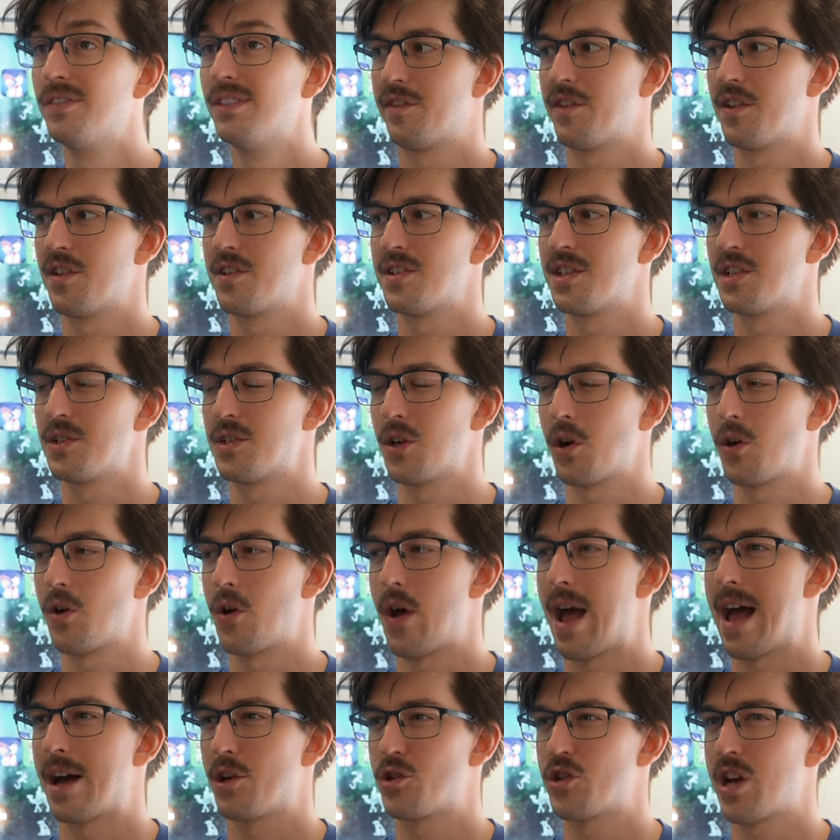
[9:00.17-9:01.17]
For those that don't
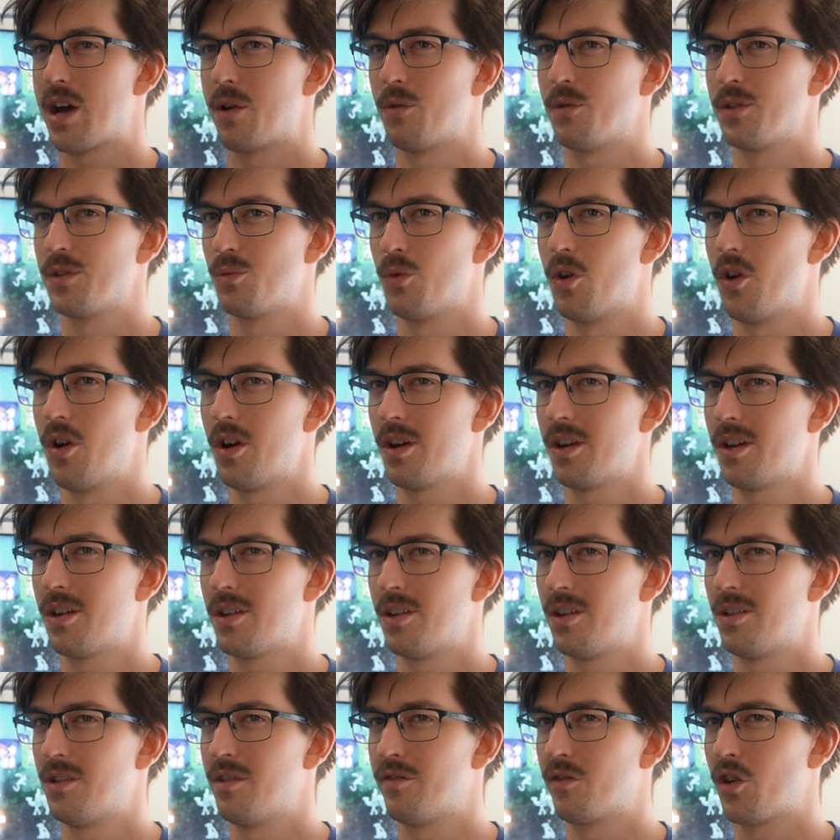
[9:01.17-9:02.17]
know how channels work,
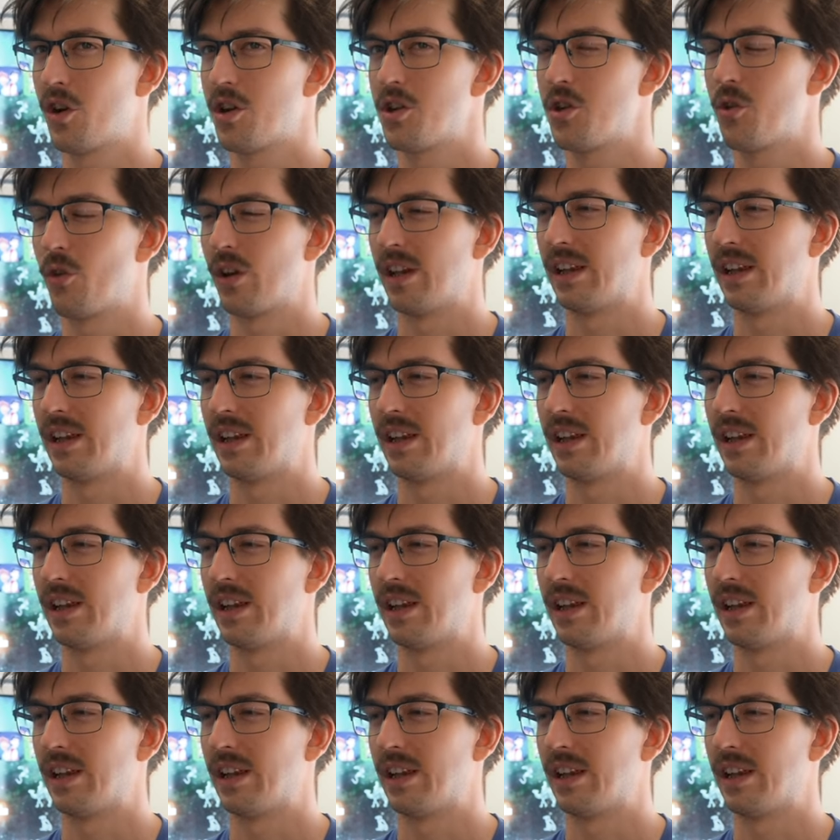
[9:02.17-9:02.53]
you've got your